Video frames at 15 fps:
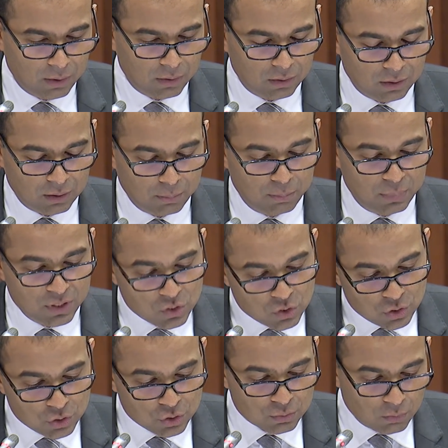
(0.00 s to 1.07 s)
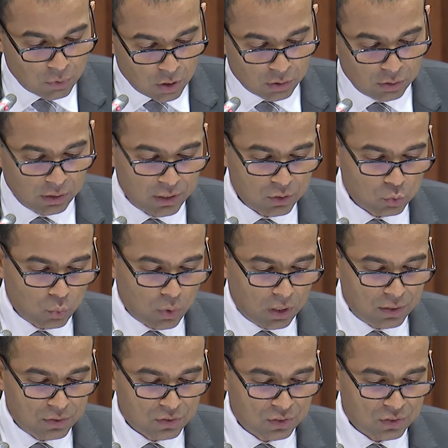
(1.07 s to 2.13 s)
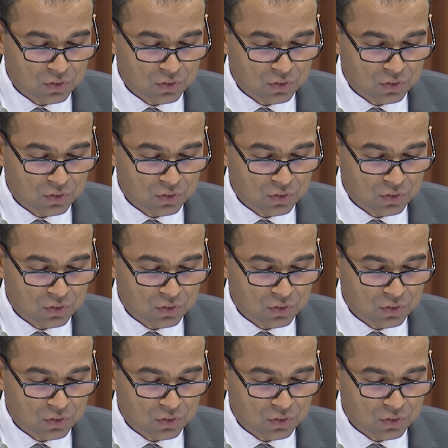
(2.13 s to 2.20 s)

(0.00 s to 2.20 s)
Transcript: the business model as well as the